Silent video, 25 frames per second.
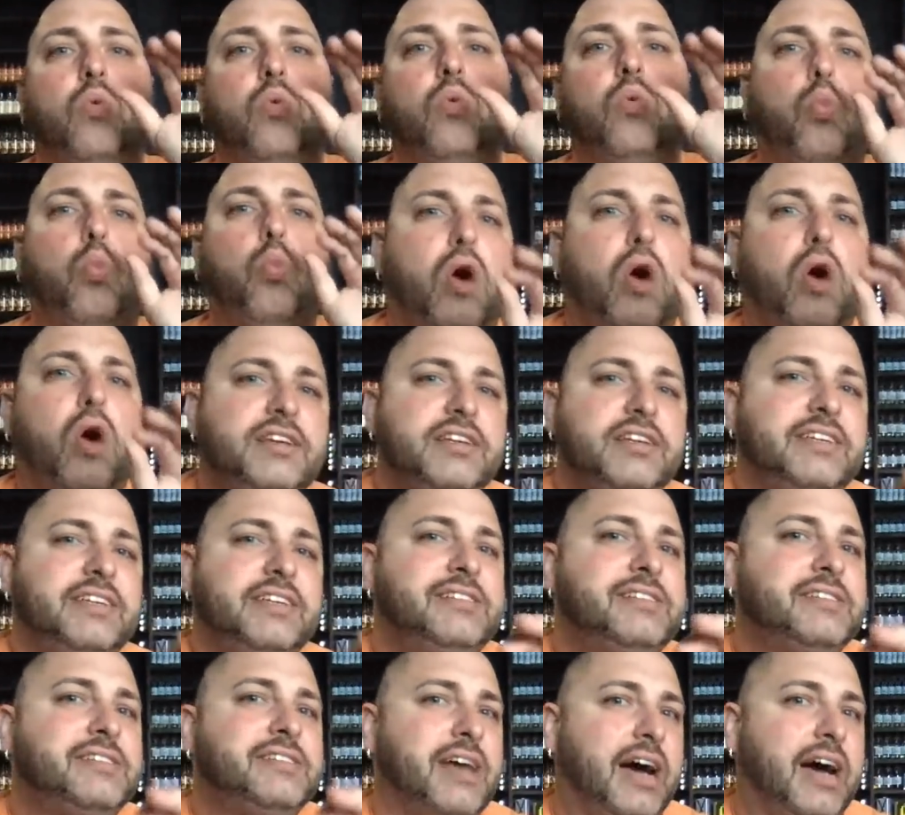What
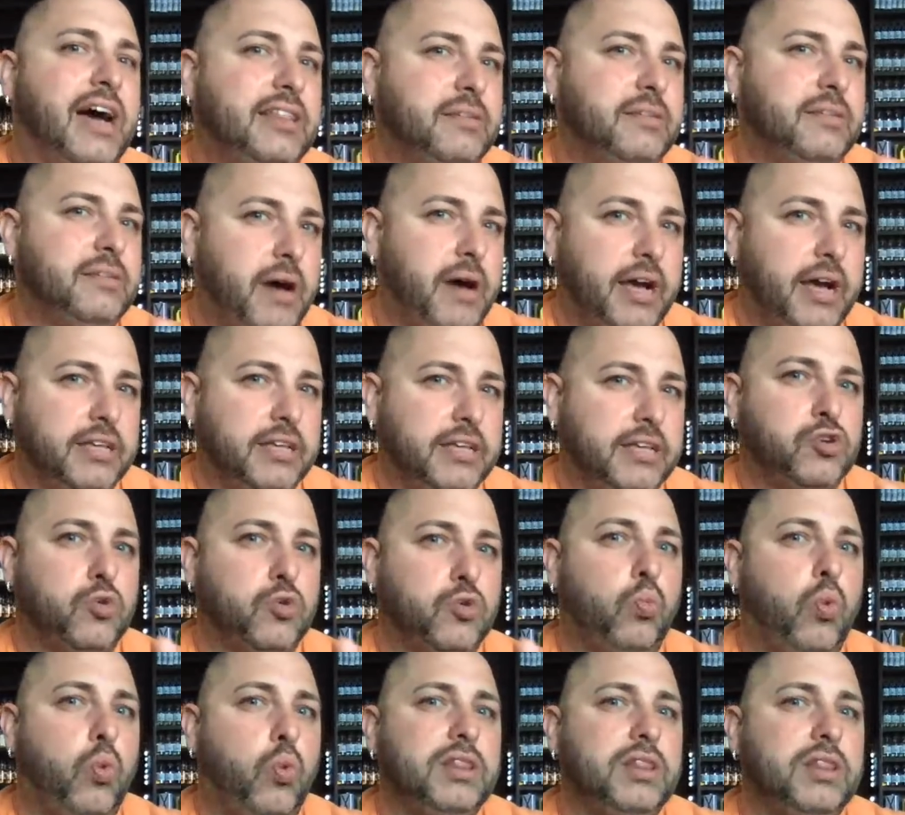inside the Minds or
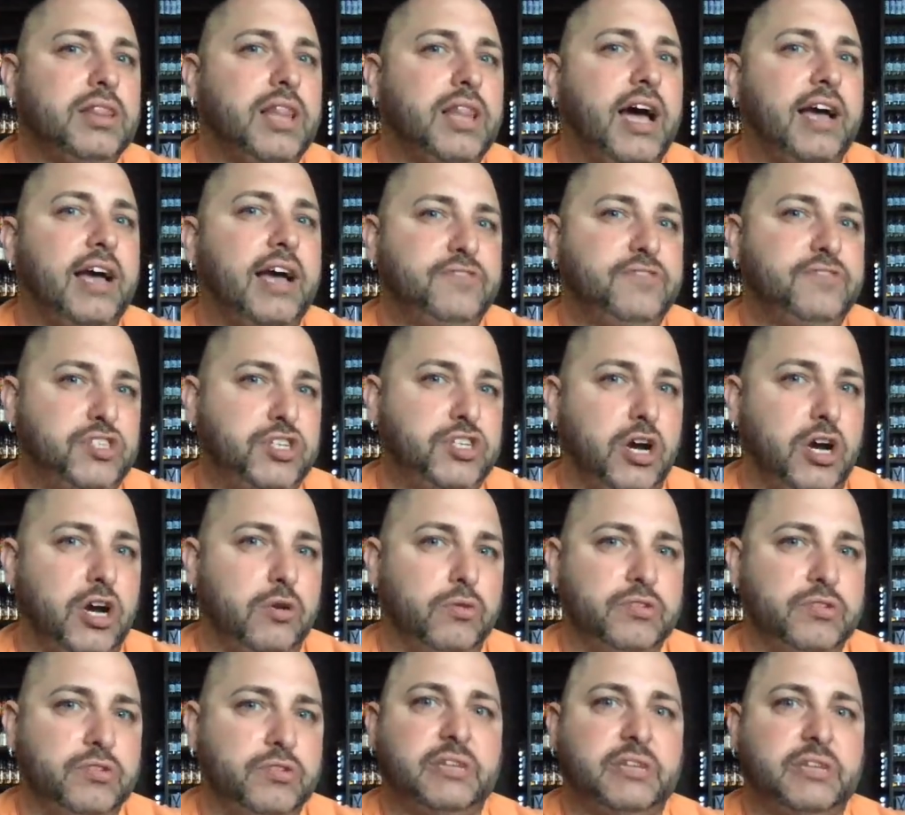what live show?
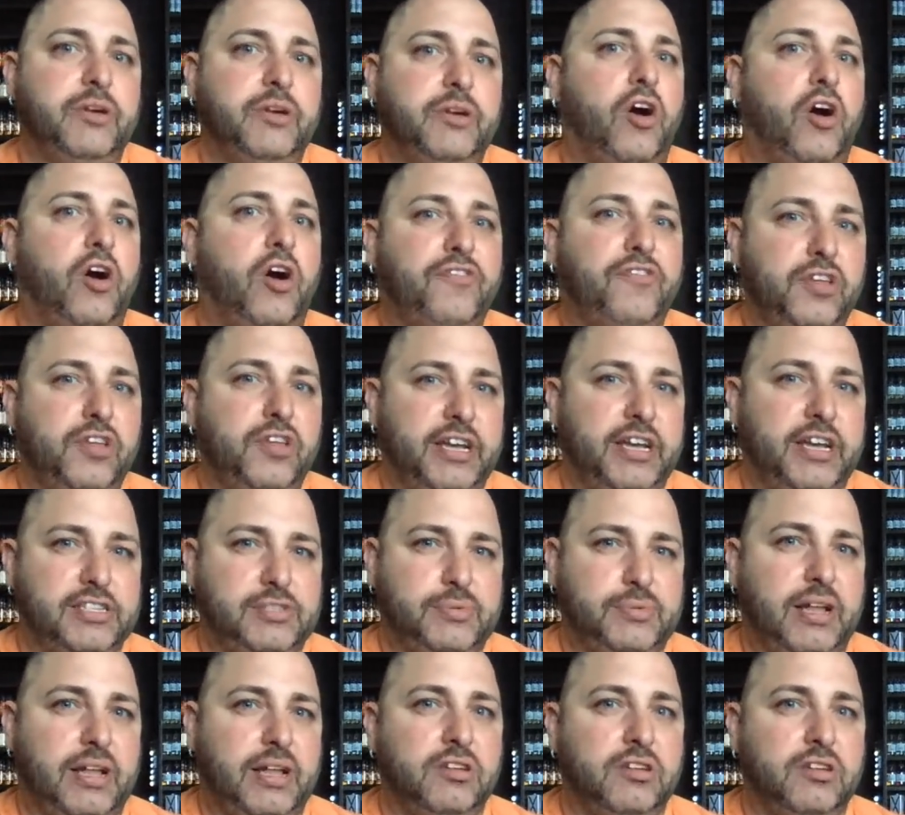It's gonna be hard for you to answer
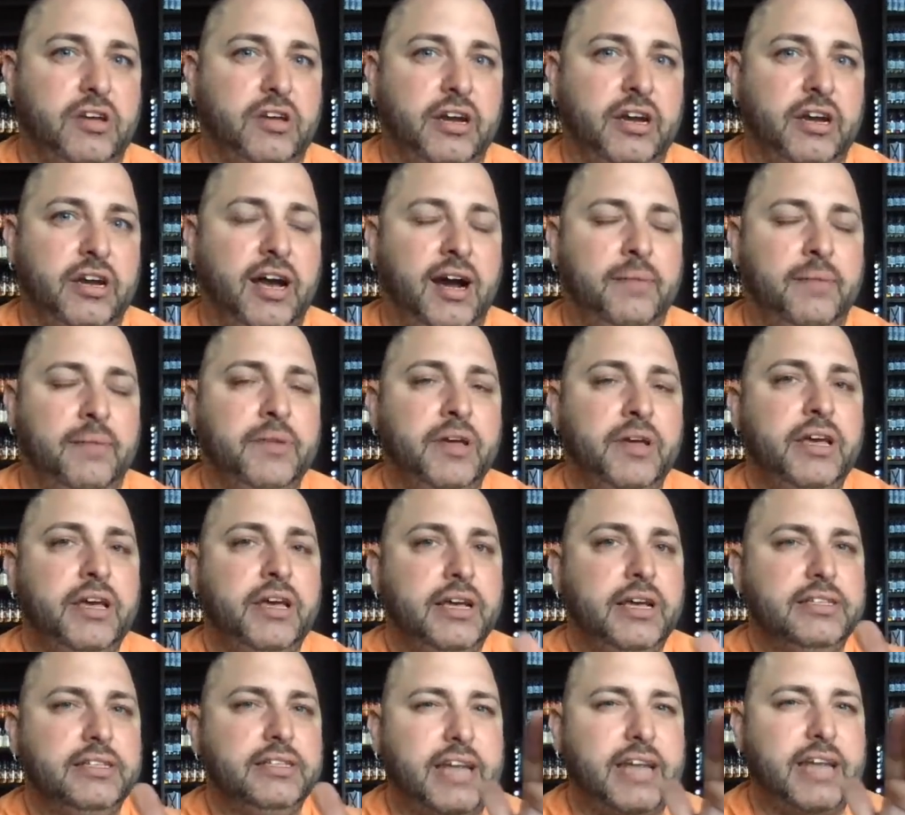without looking it up.
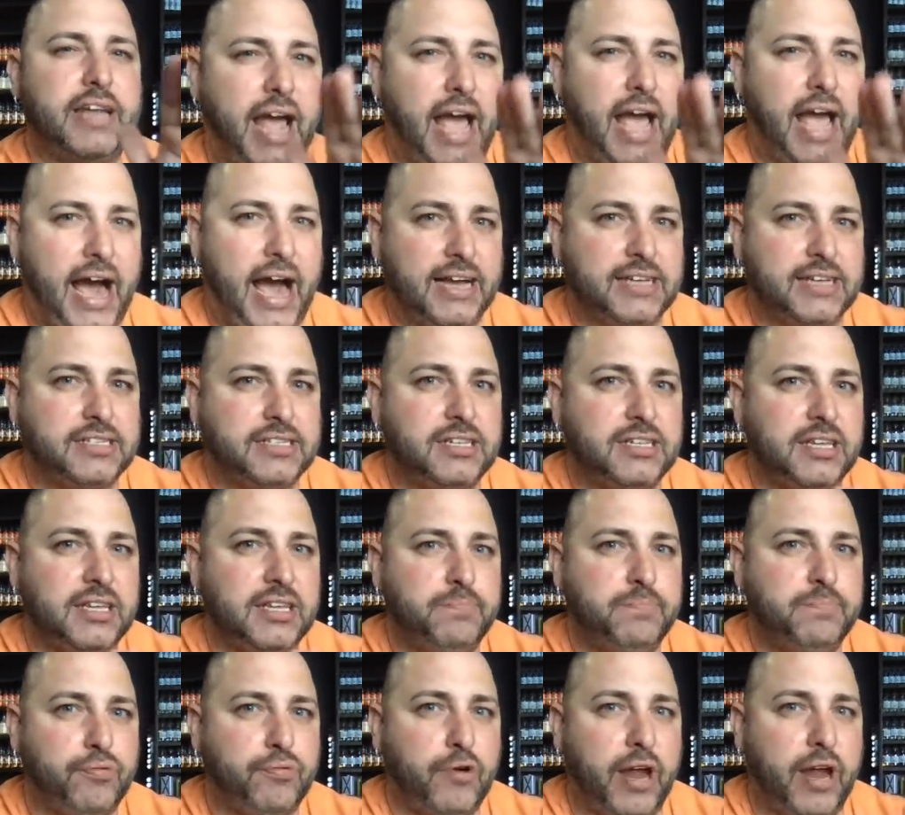Did I actually
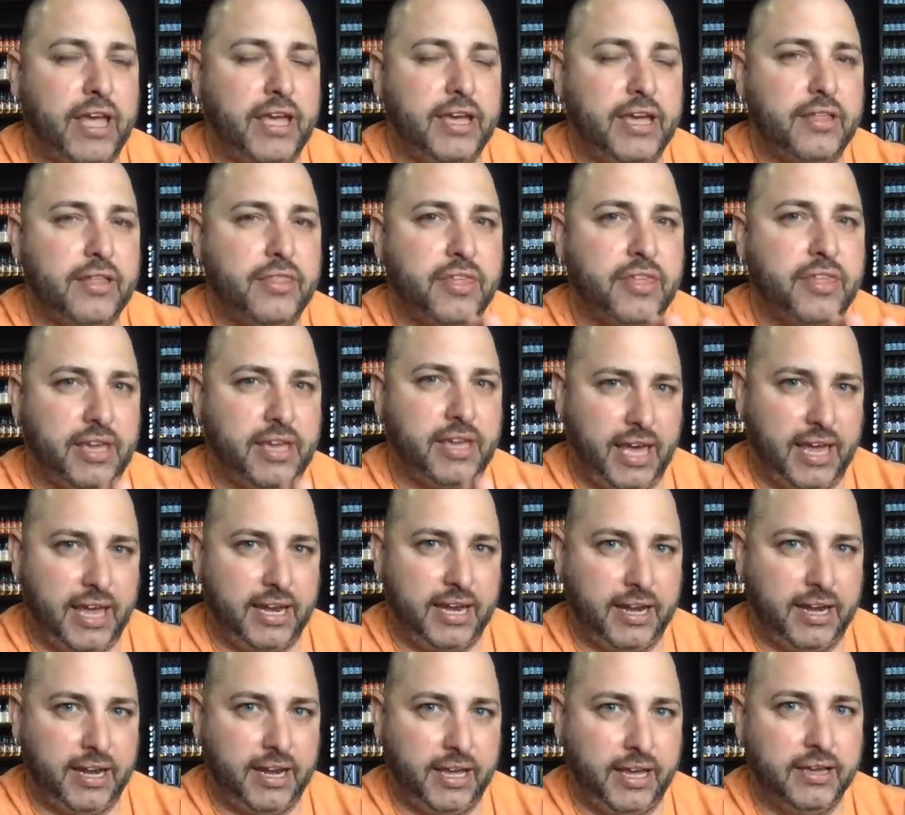break the
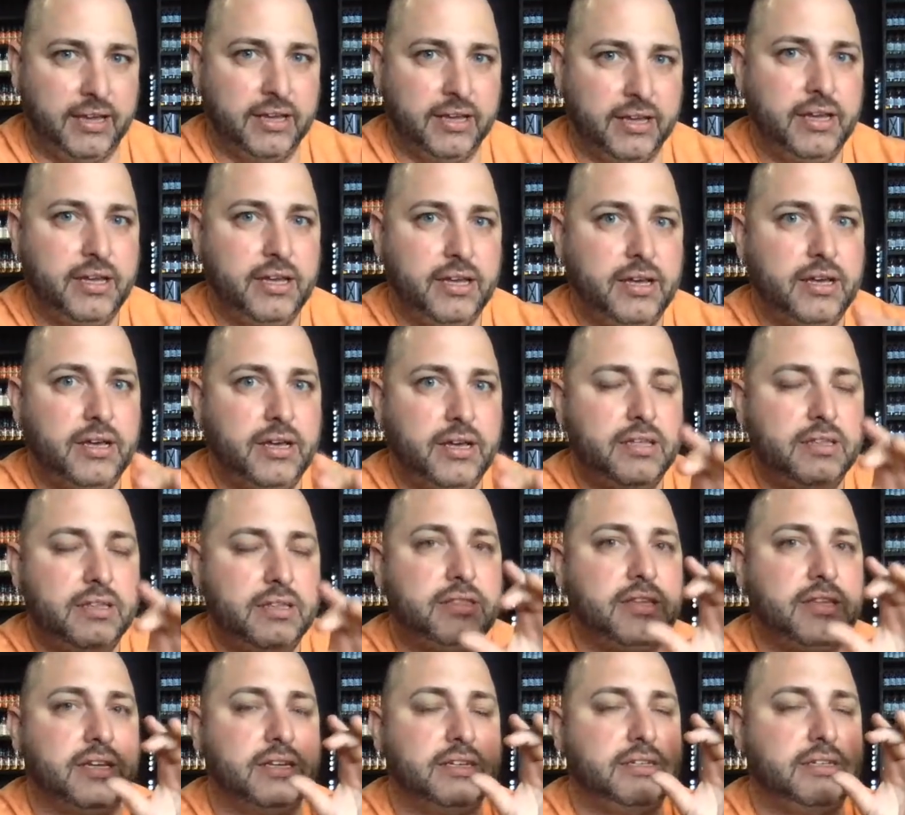Kennedy,
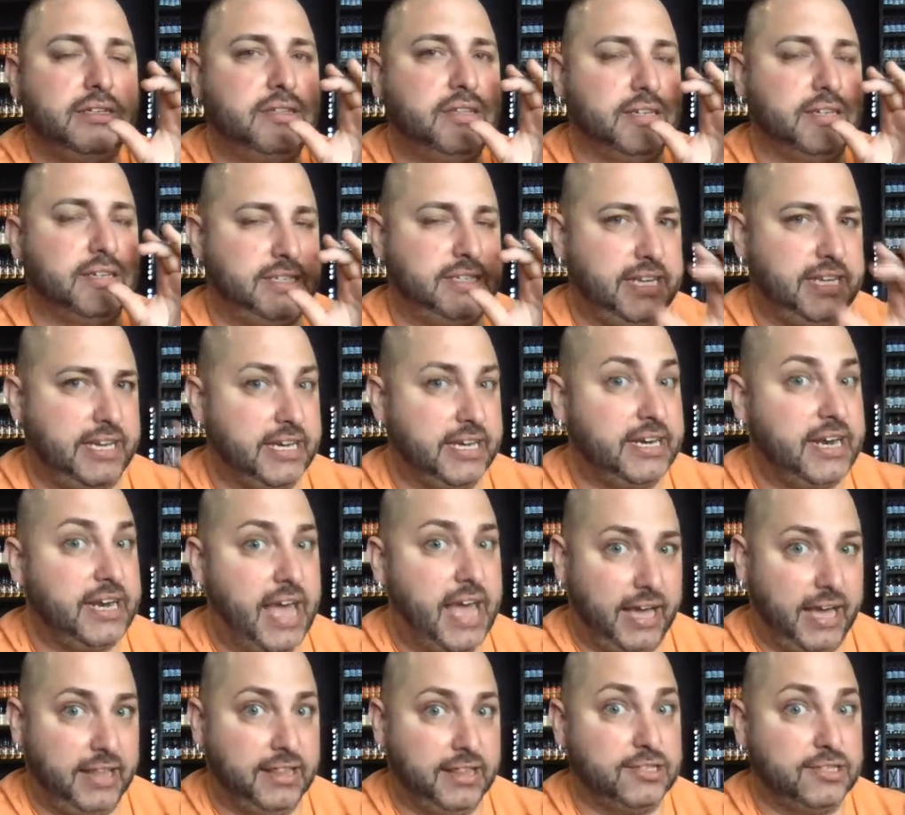the the
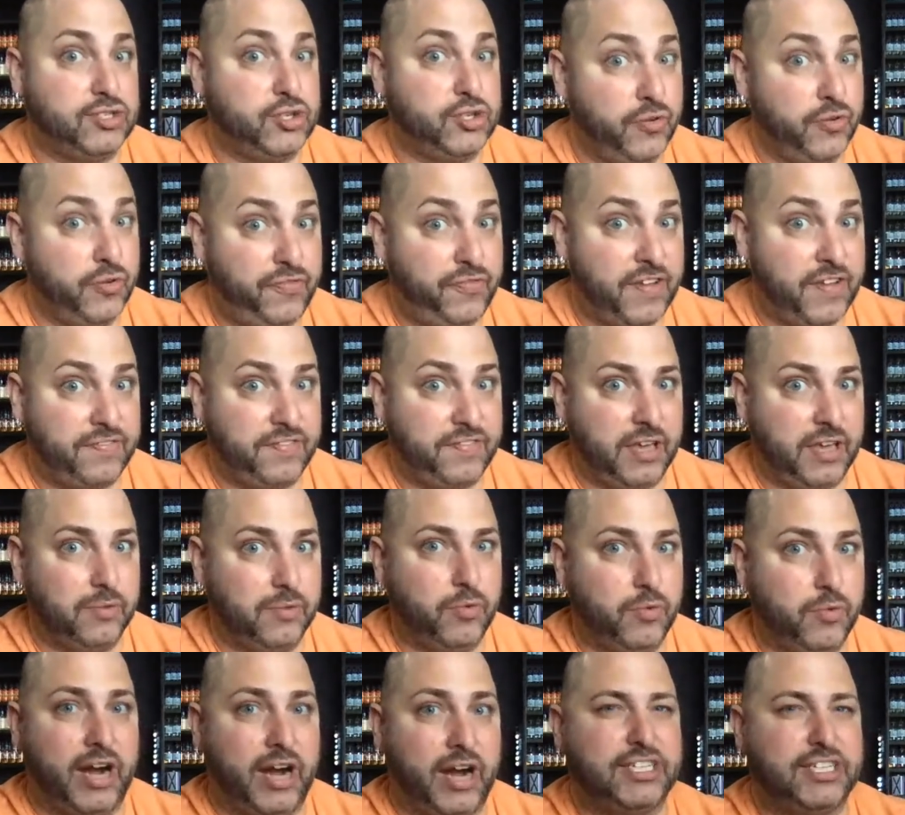DNA, the 250?
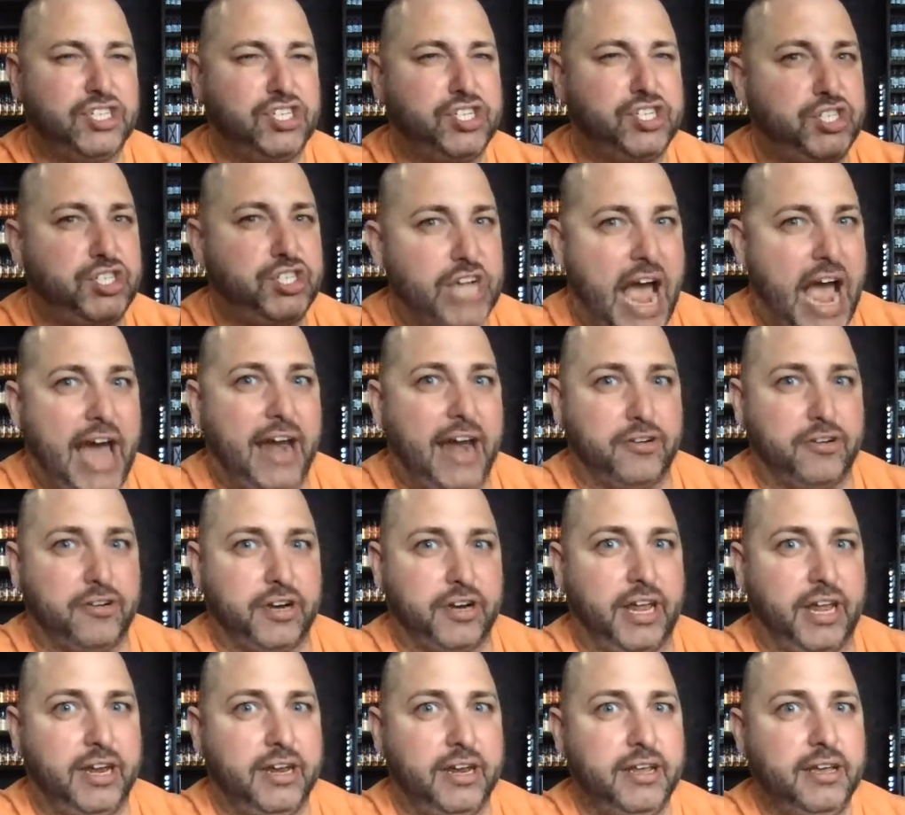Why I shattered it.